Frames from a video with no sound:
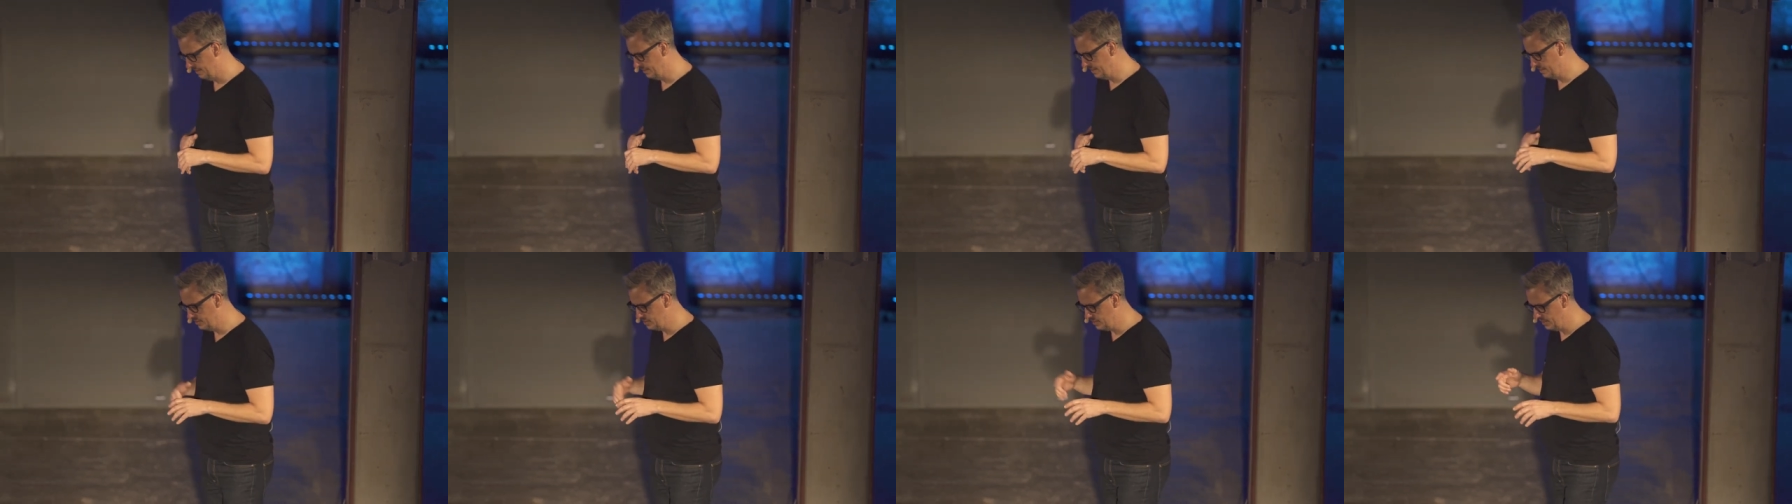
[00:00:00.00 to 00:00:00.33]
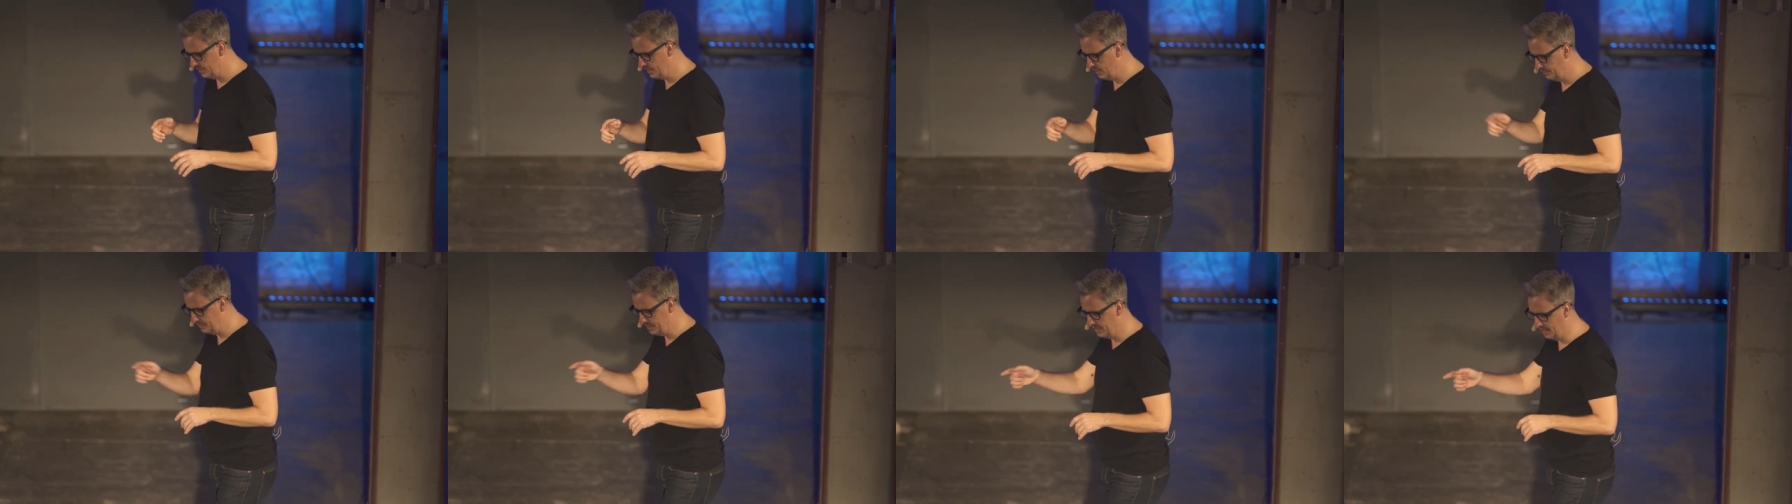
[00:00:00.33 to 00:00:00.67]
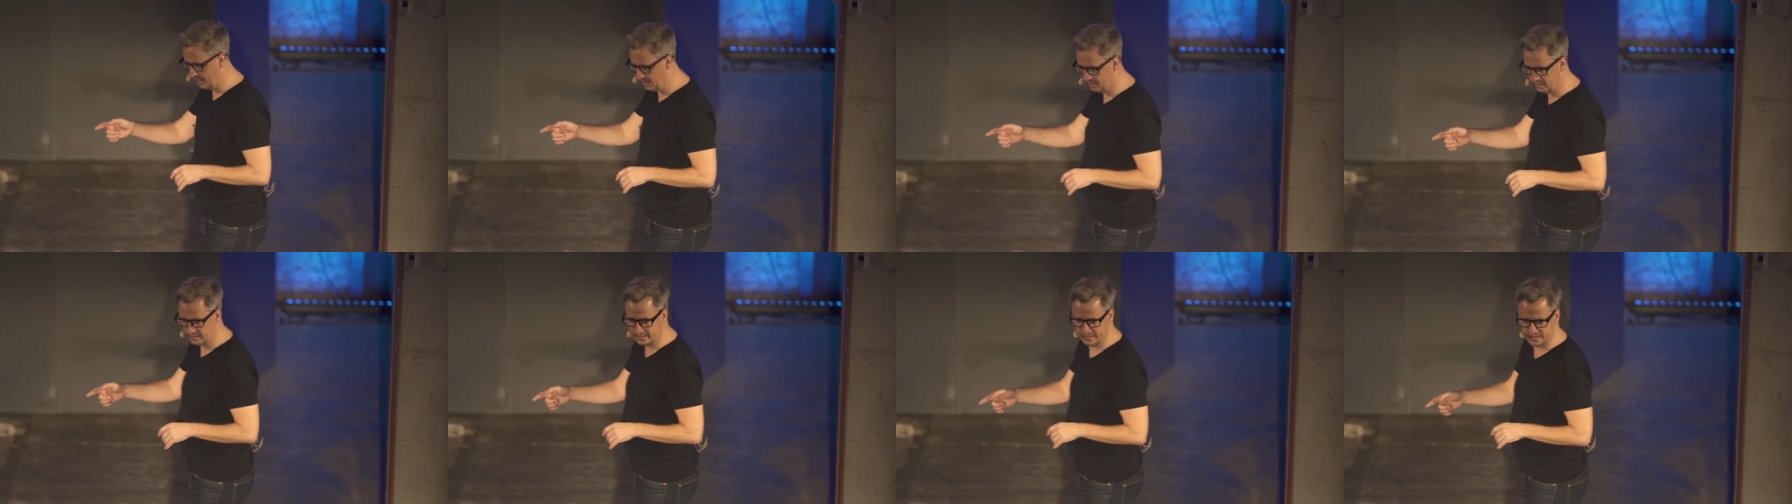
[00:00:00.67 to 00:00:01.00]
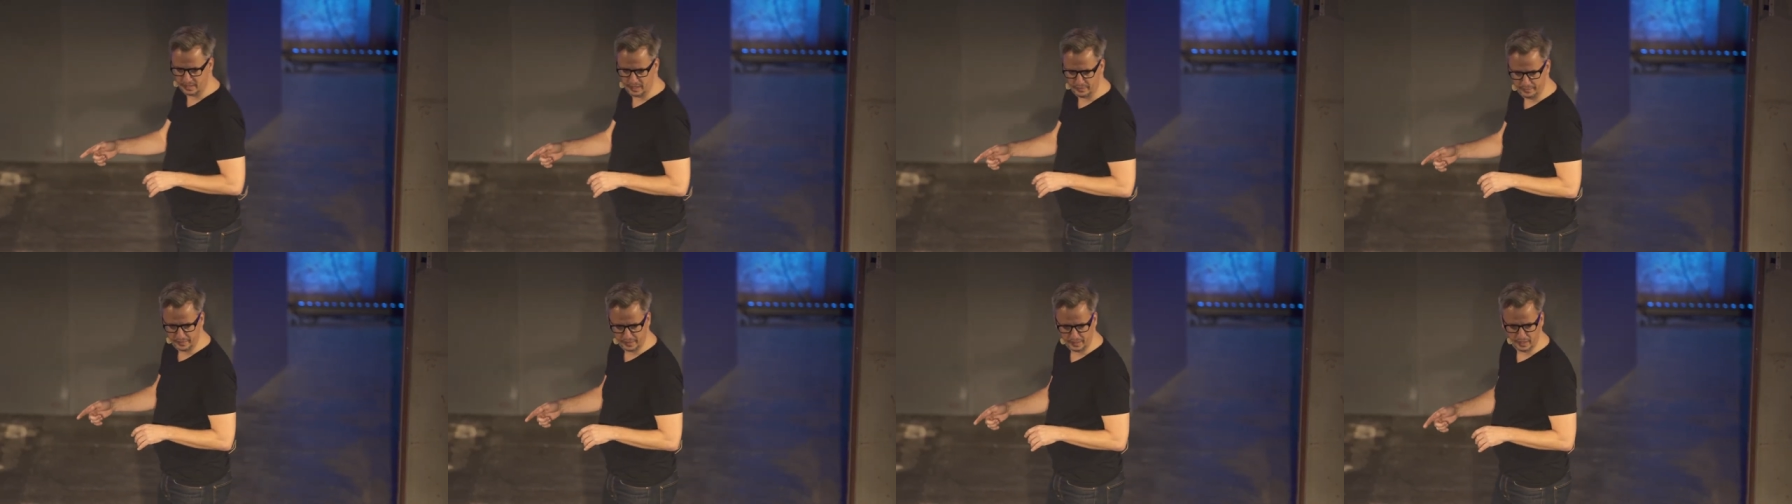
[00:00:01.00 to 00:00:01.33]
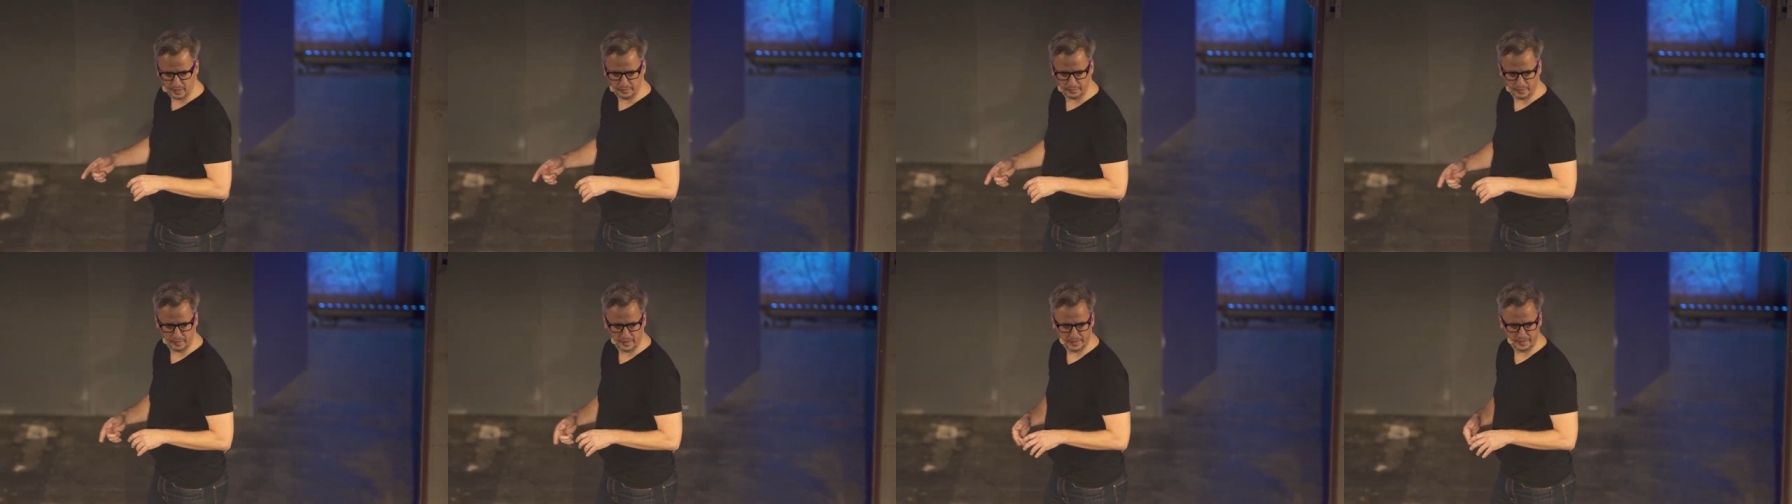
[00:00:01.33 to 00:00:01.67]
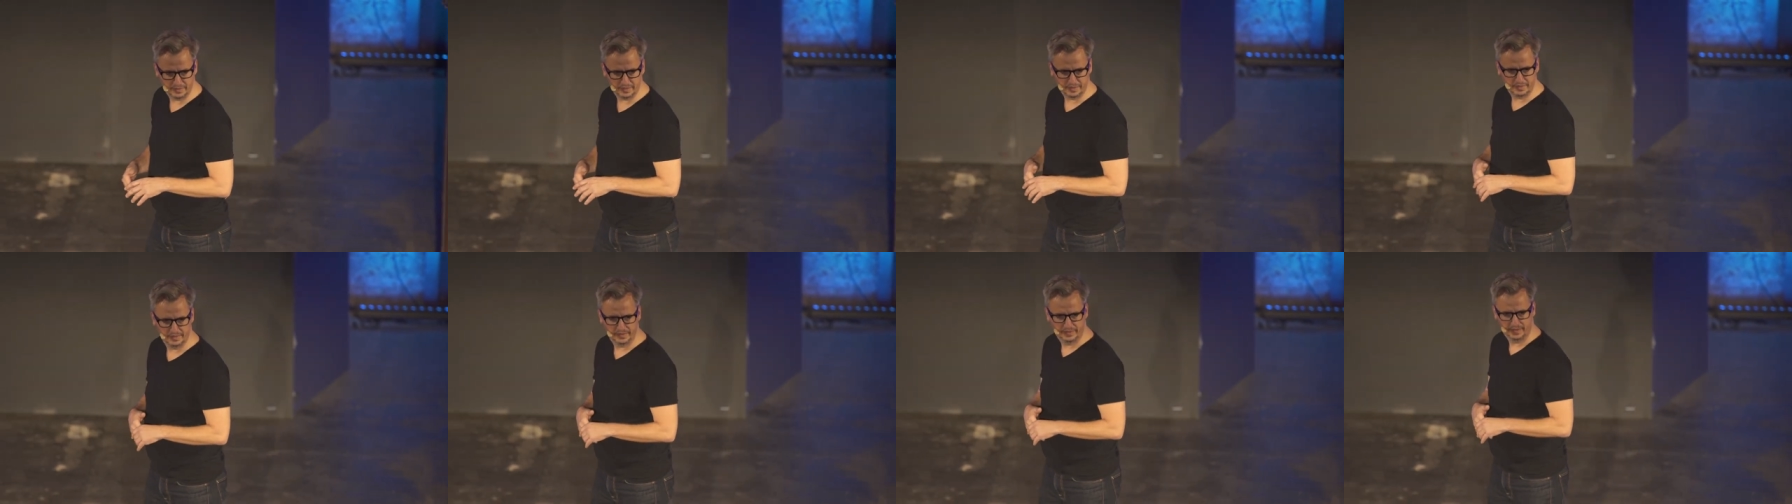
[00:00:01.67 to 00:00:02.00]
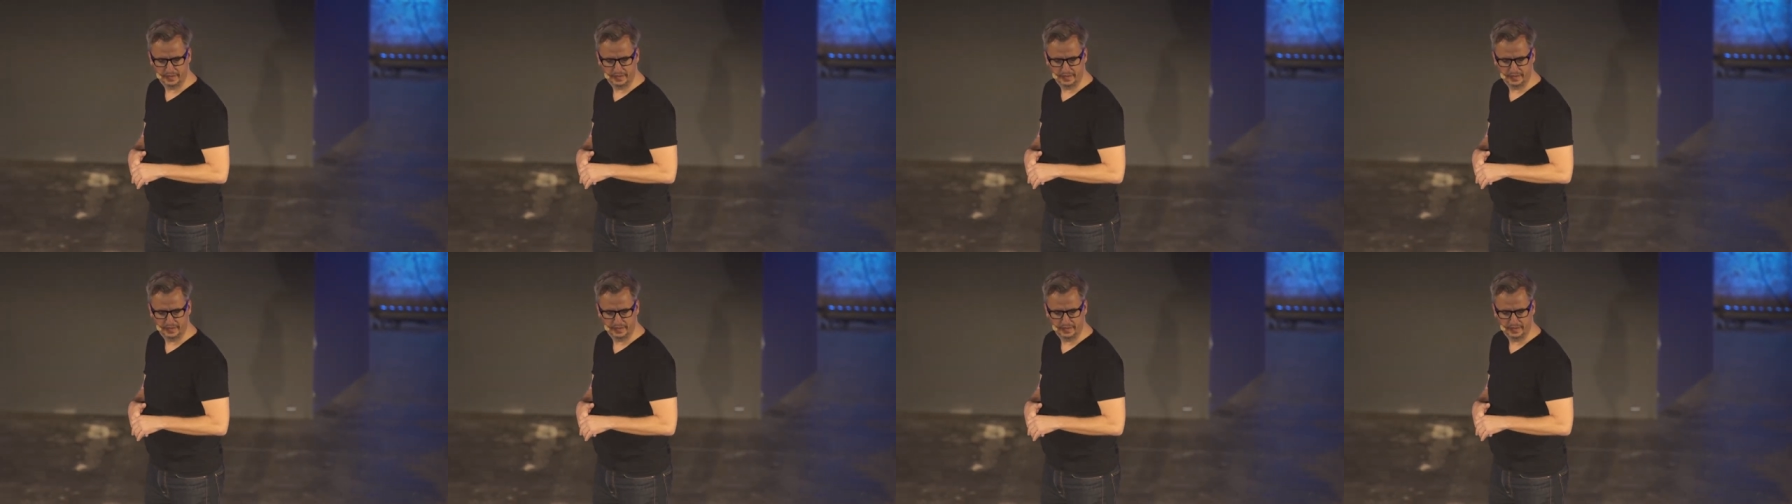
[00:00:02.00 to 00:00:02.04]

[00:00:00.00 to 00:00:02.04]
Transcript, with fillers: the GDPR is coming up, right?